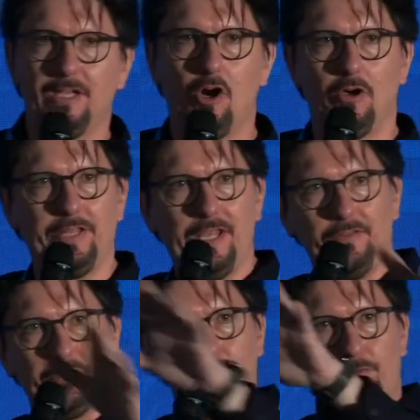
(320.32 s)
along
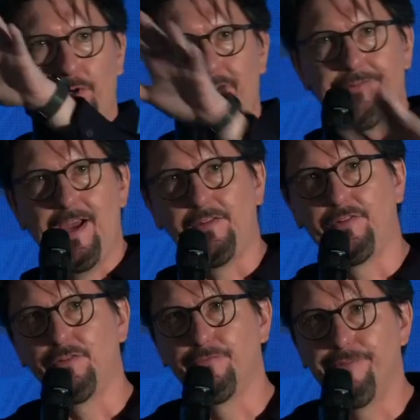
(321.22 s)
these three
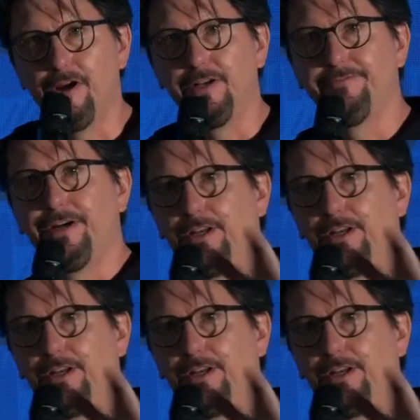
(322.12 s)
phases very, very